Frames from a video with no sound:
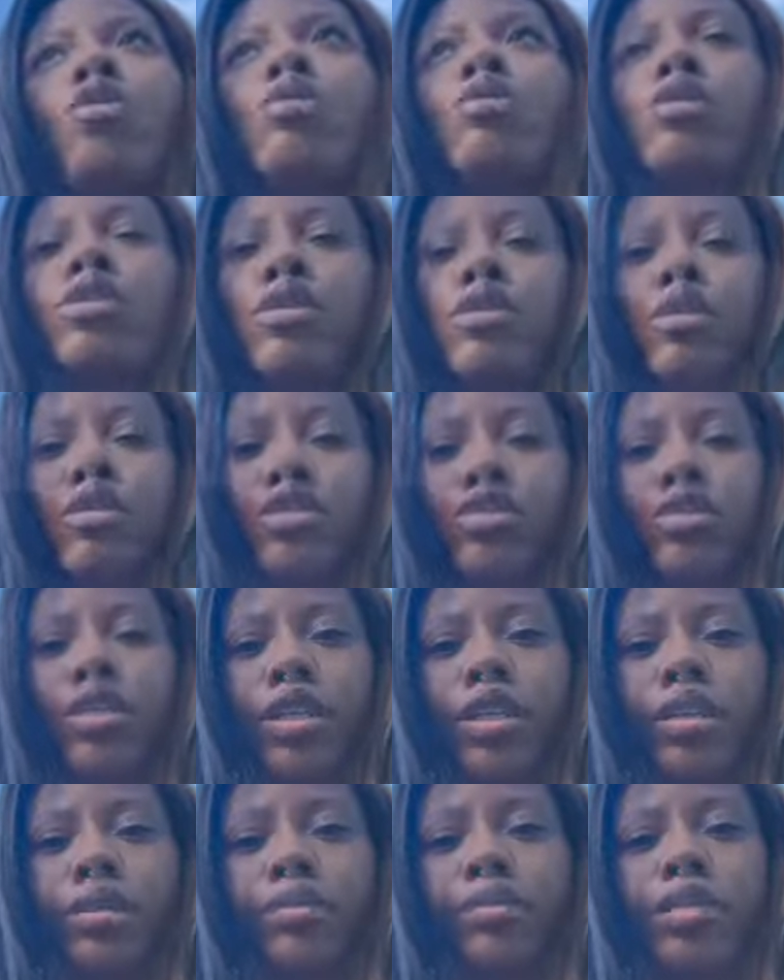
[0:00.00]
on your
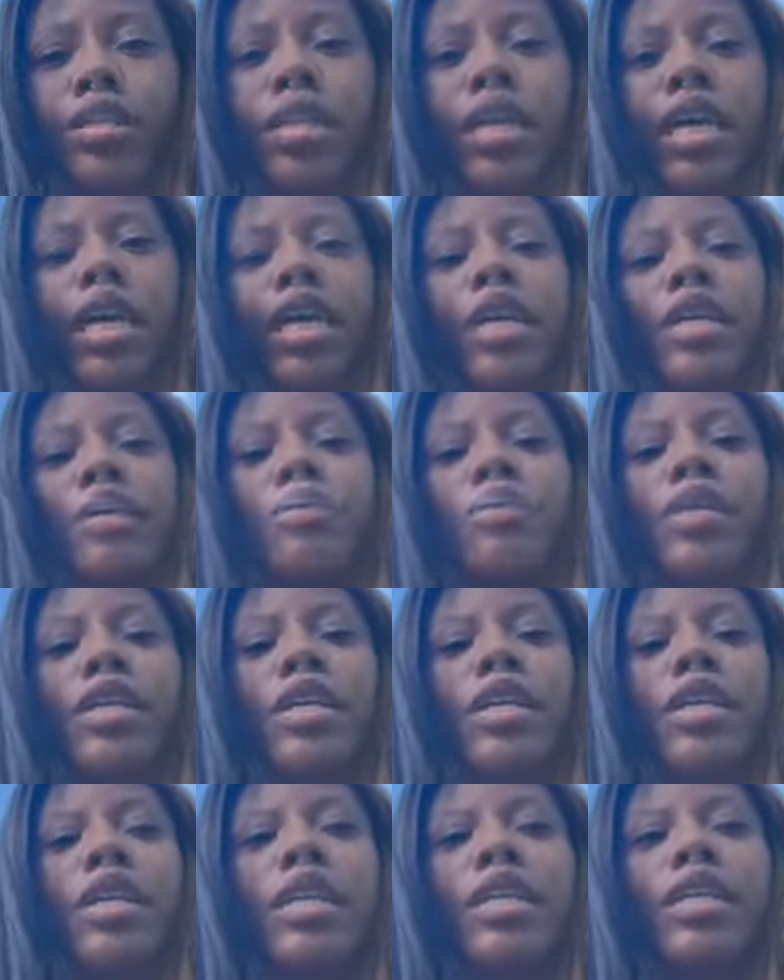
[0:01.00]
dreams
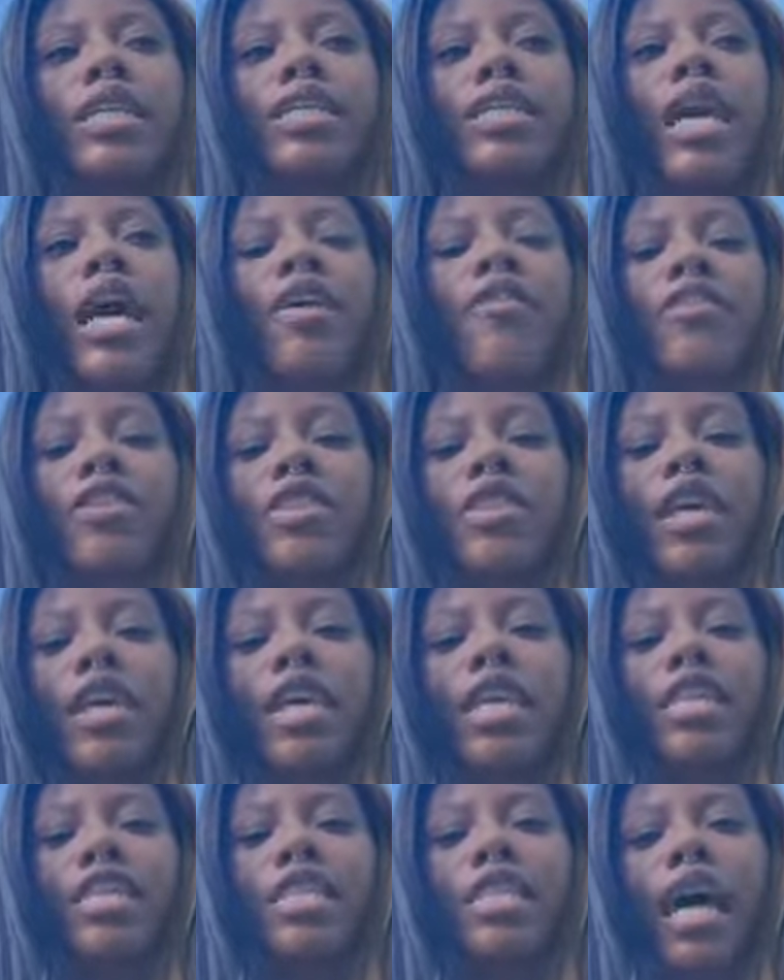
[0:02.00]
because
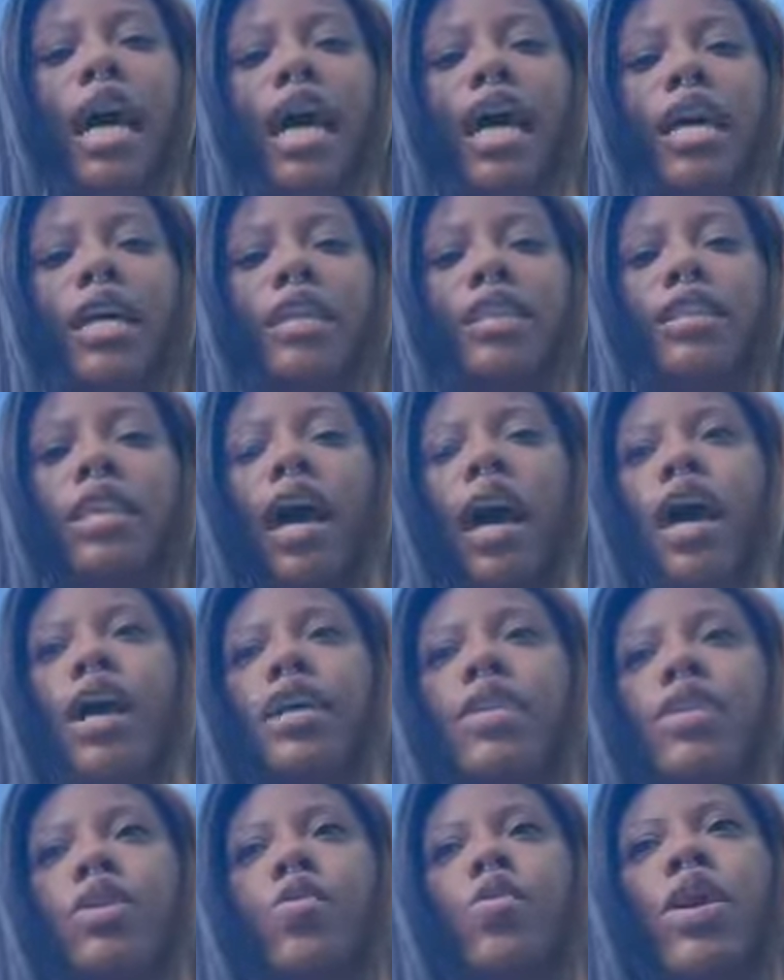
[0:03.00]
everything's not
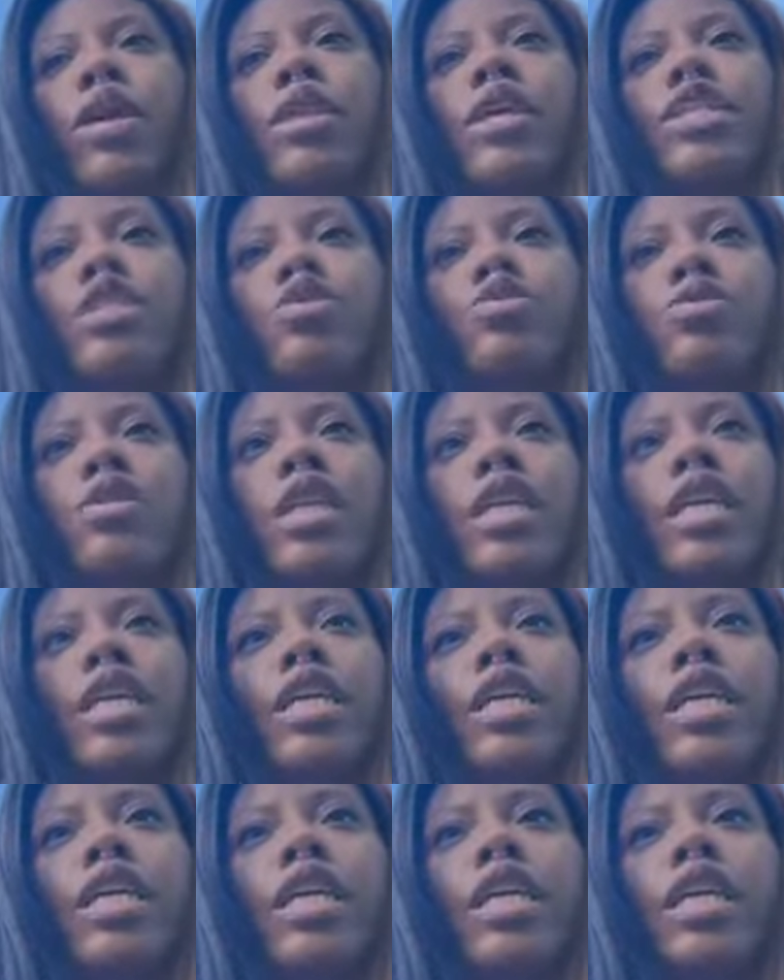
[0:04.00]
aligned the way that you think
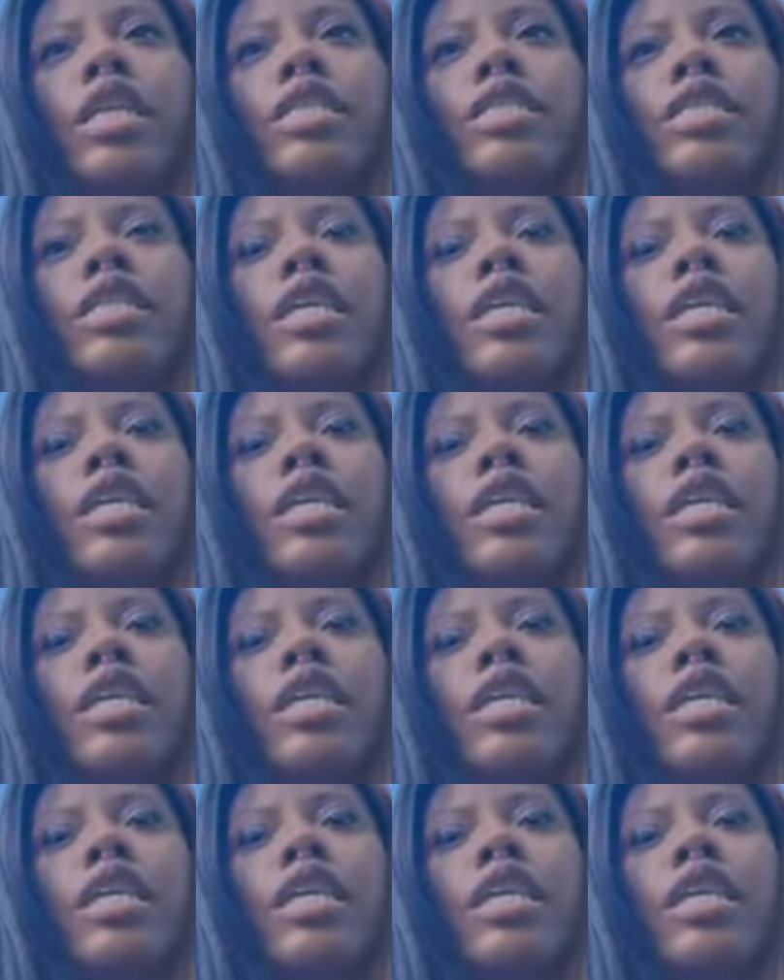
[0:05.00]
it is.